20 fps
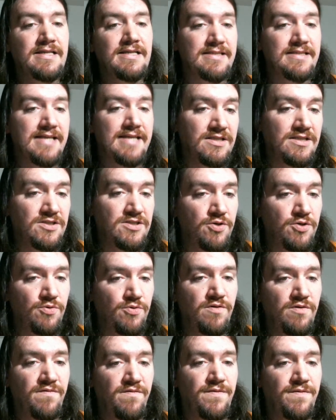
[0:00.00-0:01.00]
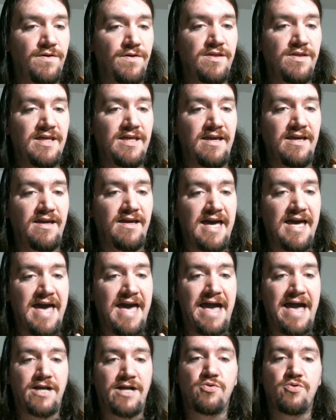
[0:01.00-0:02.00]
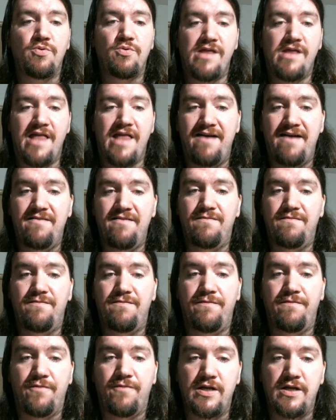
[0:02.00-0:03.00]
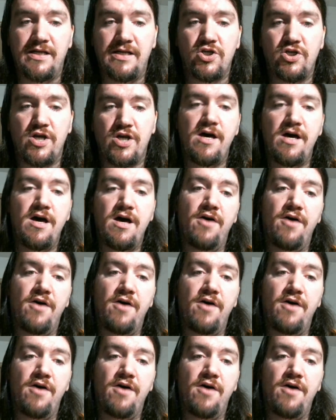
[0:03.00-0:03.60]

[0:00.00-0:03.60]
Stay tuned for the actual live footage